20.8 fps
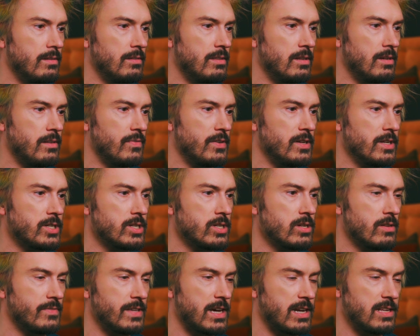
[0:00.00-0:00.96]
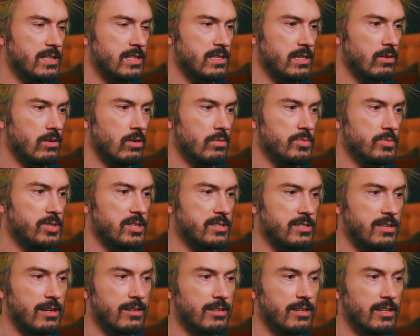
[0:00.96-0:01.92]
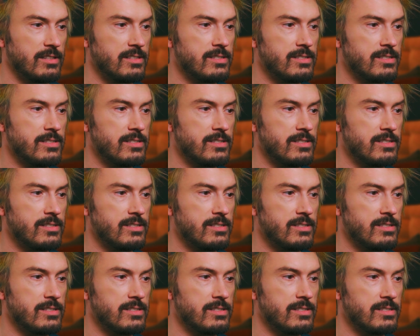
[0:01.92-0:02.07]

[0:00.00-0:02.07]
the definition of that is almost exactly the